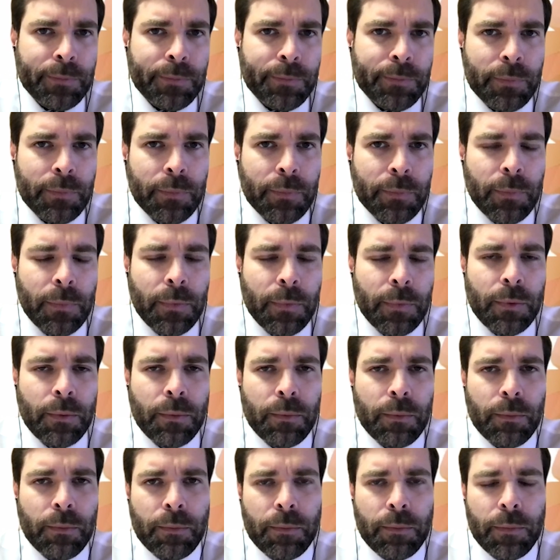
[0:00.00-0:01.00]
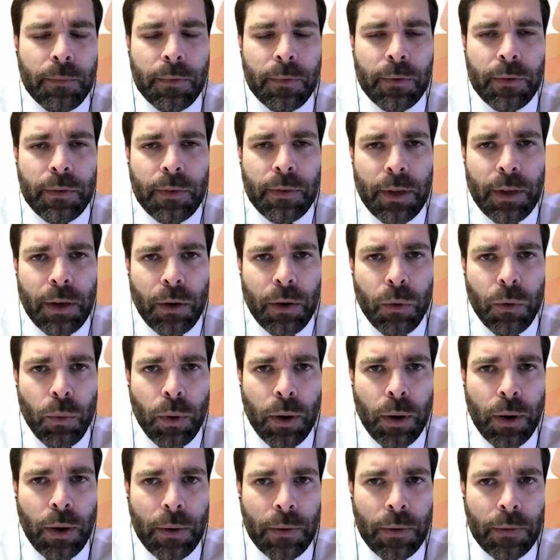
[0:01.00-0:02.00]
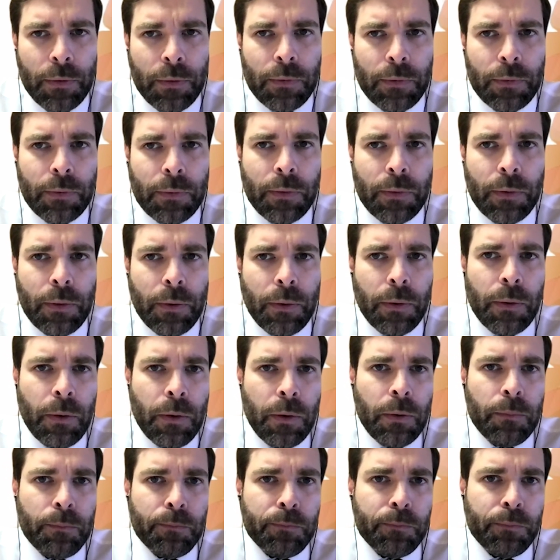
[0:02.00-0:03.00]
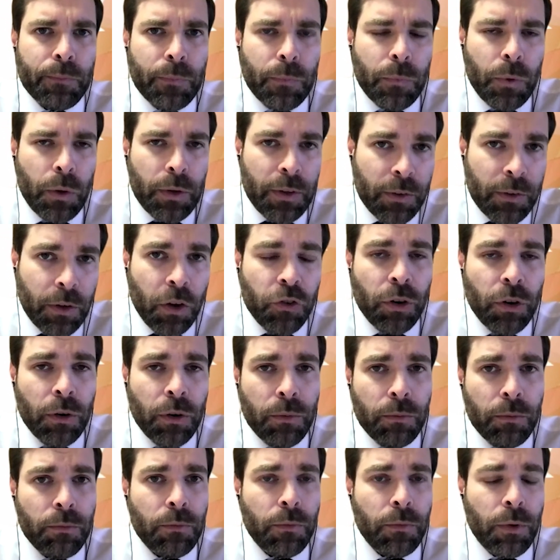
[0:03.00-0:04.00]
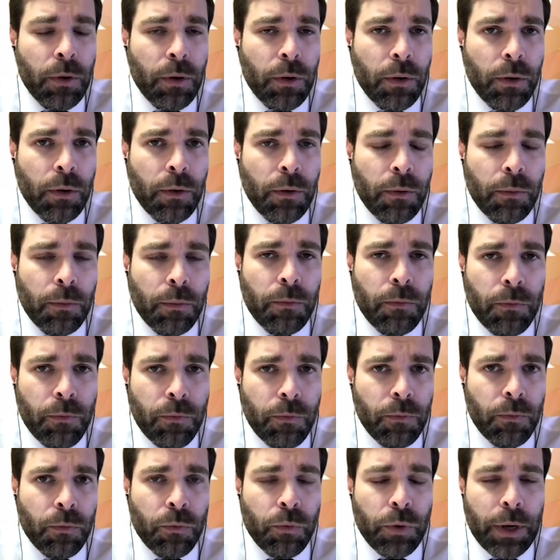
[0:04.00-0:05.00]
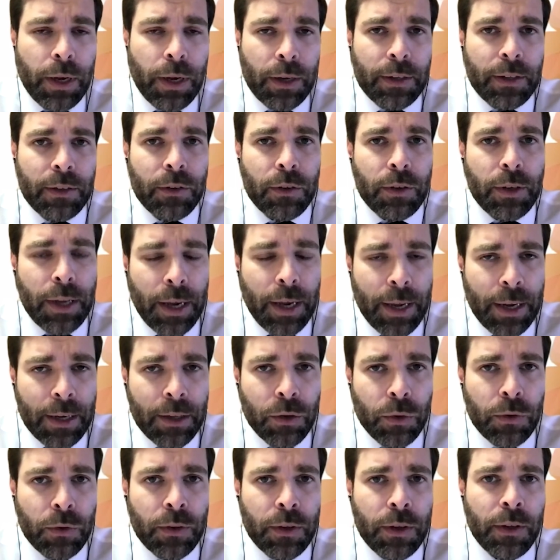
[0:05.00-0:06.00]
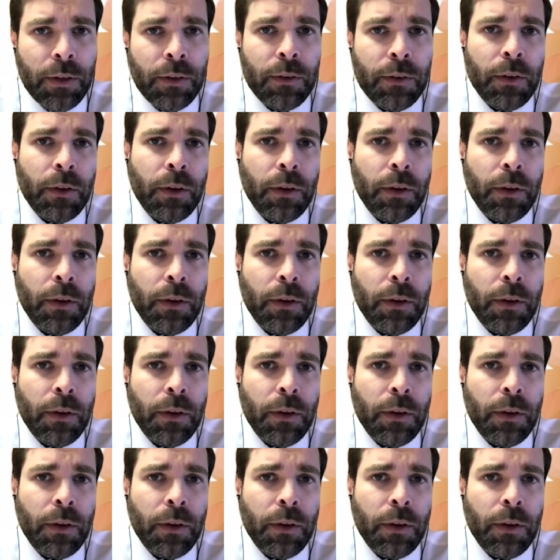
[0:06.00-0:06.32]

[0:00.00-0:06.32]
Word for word: There was a discussion regarding the diagnosis.